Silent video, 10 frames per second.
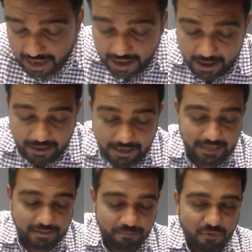uh,
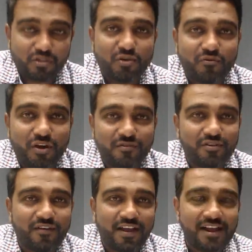yes so one of
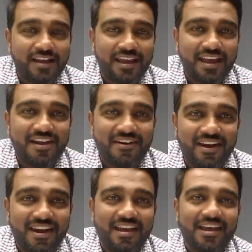the faculty in
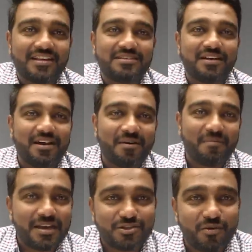training is uh,
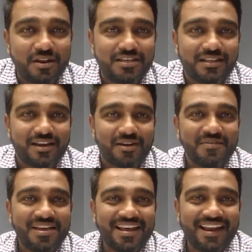my student sitaram
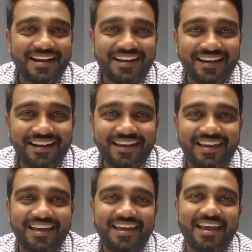right uh,
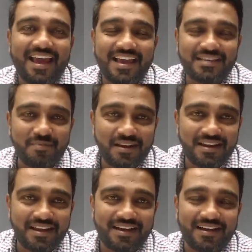he has been
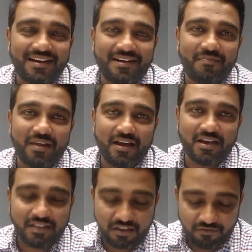a uh,
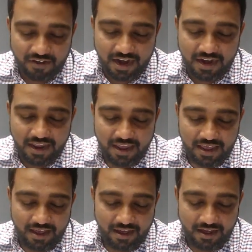uh, certified
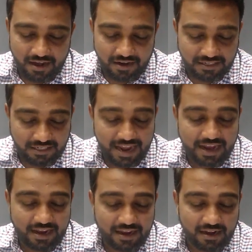
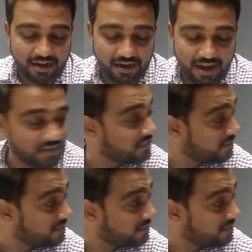cdec uh, class